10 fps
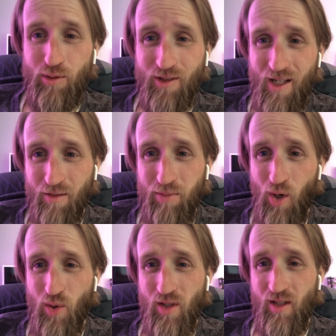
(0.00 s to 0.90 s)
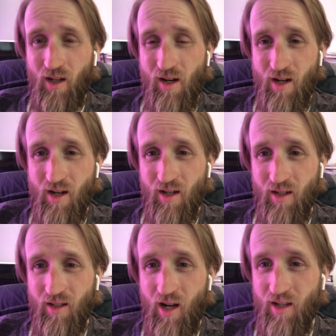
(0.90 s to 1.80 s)
blog post
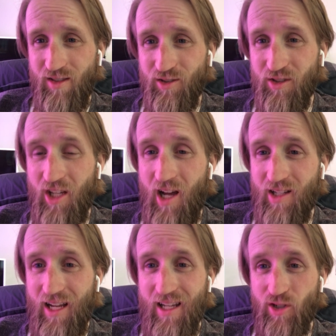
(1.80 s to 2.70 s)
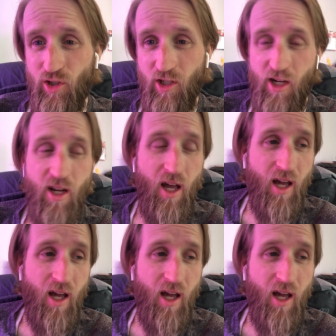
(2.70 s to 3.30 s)
on hustle.energy,